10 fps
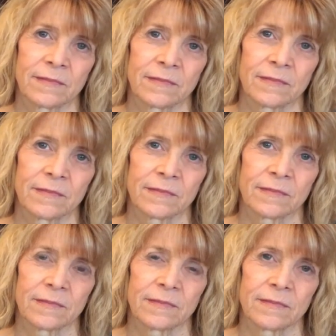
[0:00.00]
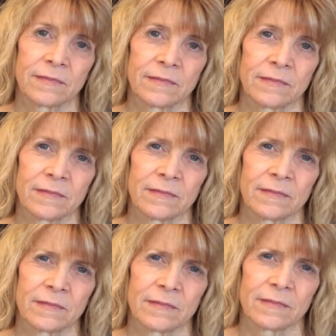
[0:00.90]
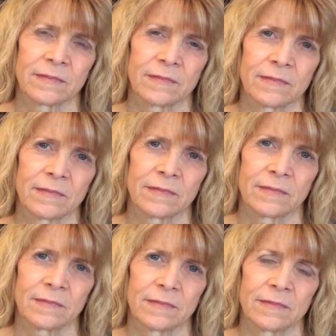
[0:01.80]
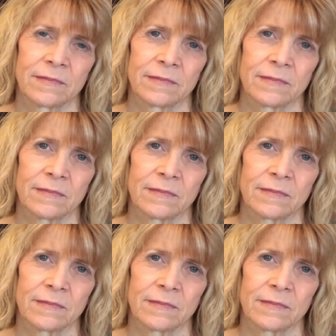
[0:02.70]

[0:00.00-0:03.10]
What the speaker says: (not speaking)